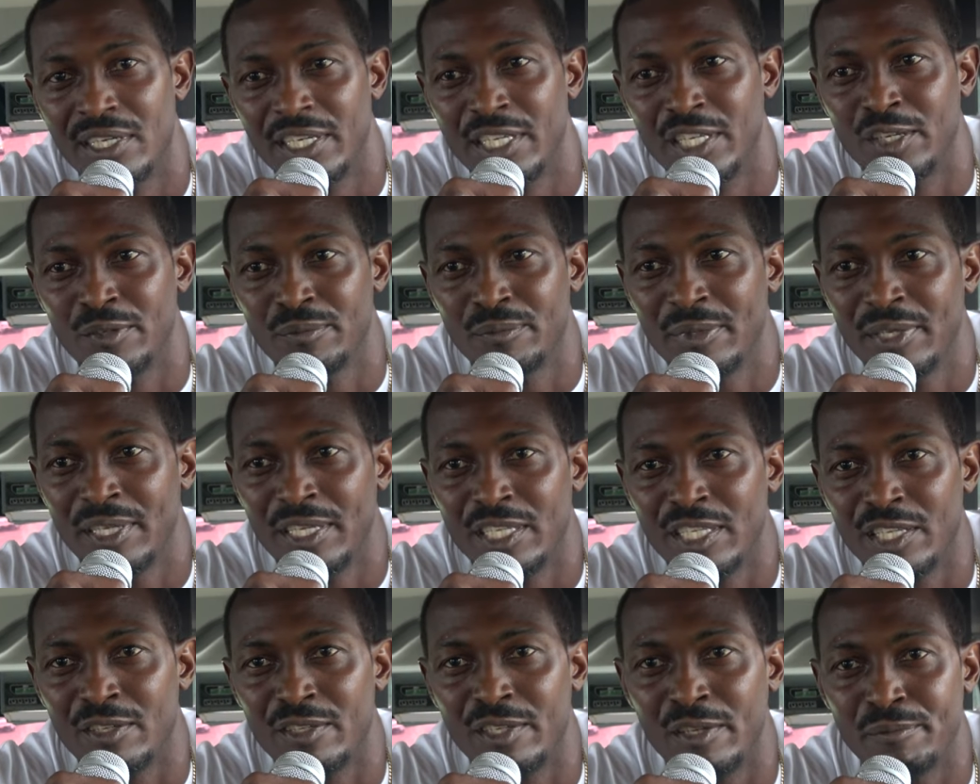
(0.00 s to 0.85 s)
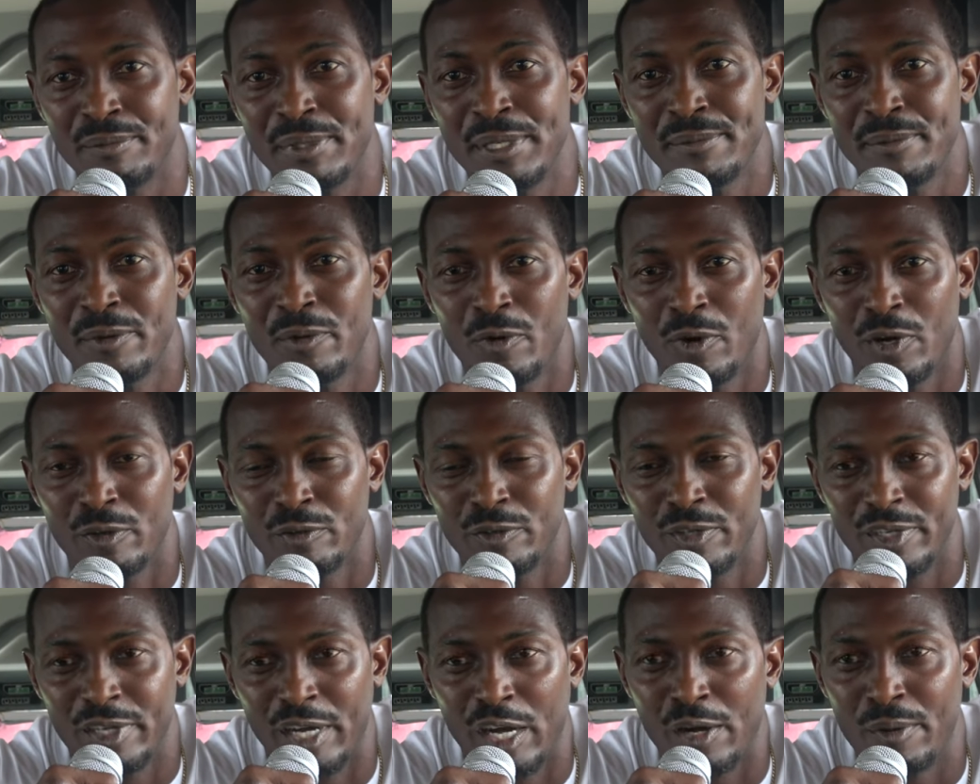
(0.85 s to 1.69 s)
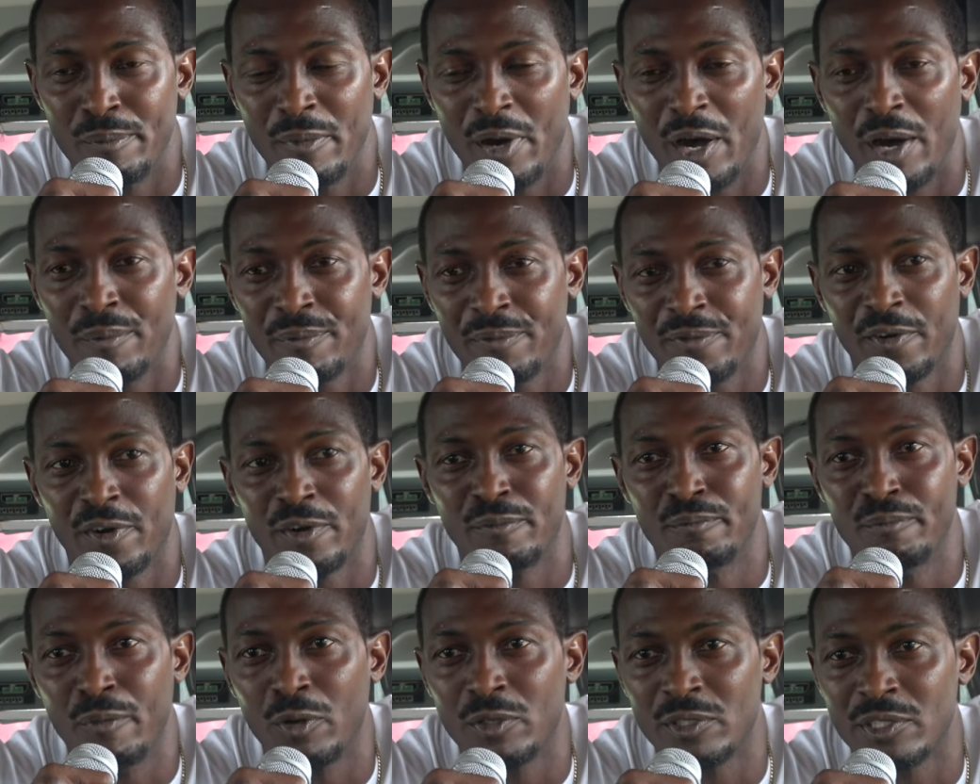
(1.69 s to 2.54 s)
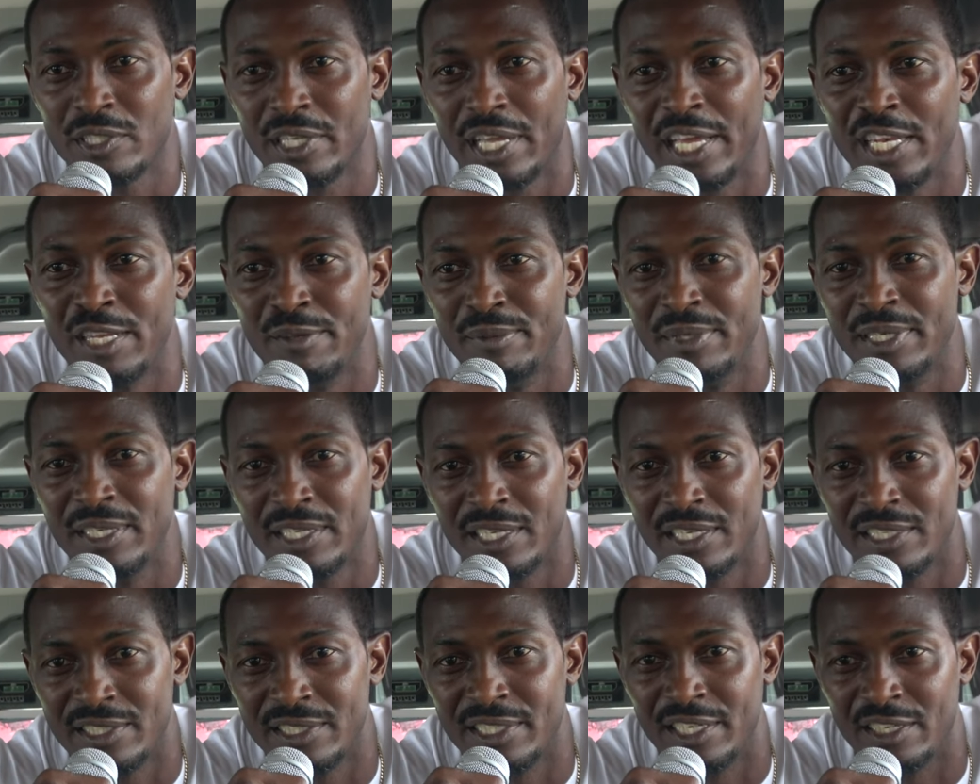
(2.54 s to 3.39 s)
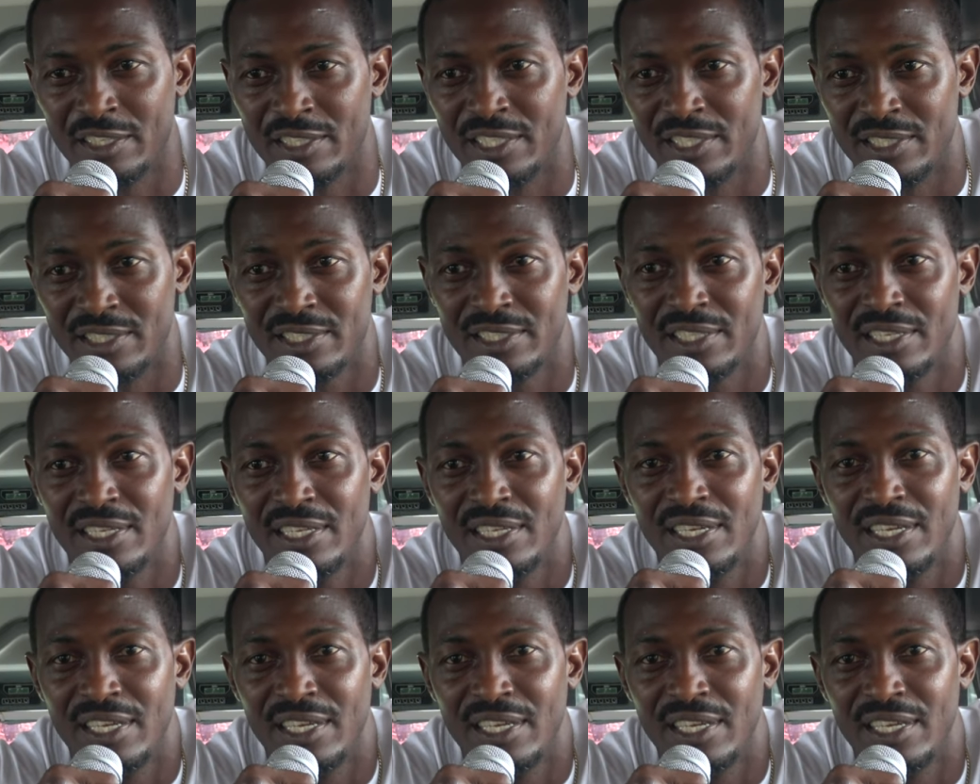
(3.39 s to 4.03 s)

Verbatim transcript: You know, the, the people who are um, front most enemy because they're just,